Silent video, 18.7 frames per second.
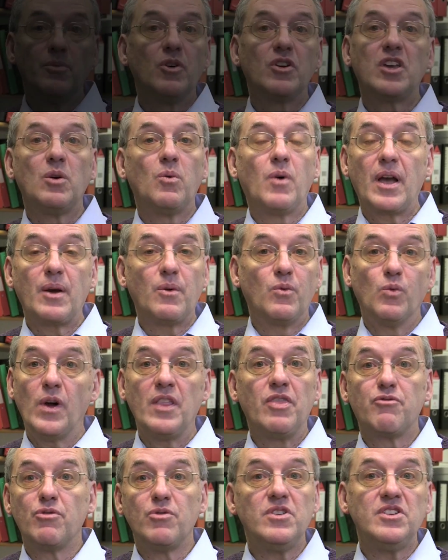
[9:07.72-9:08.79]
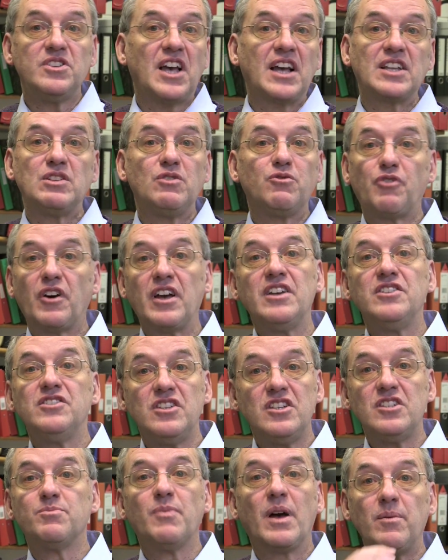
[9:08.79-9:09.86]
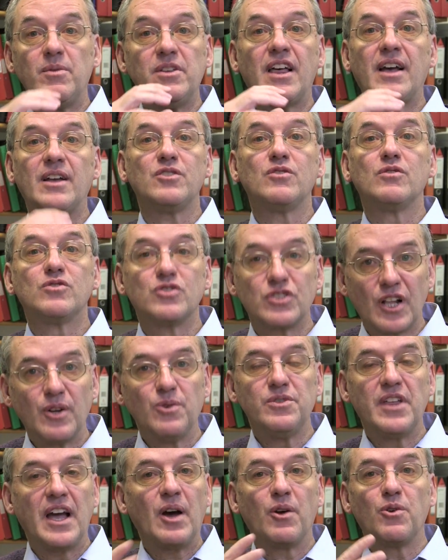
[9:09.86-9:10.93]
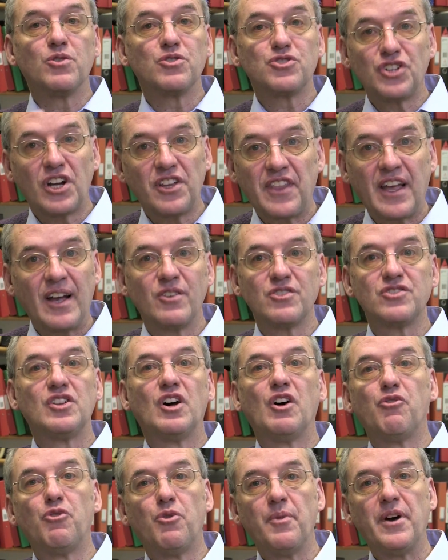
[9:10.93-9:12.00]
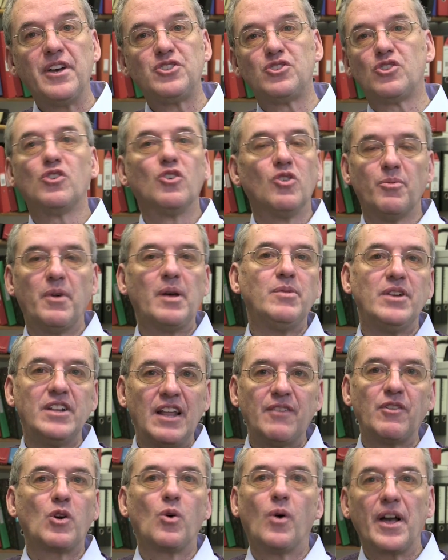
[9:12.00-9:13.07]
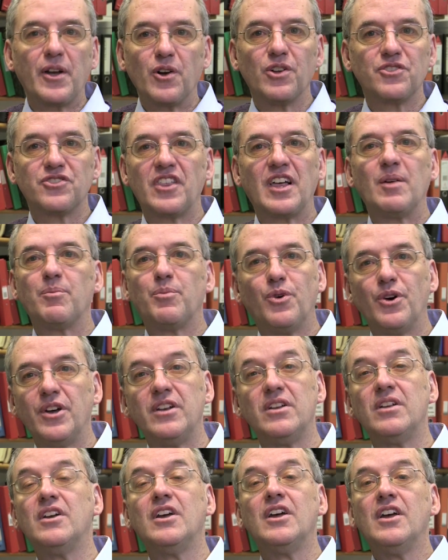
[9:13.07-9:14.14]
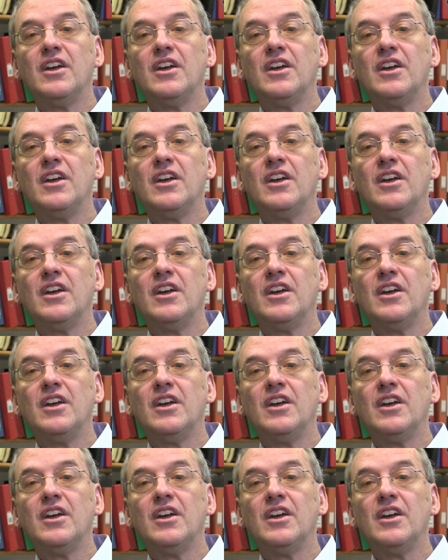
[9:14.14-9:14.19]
the Milky Way went through these active phases, maybe that slowed down or shut down star formation, or maybe it never quite got to that point.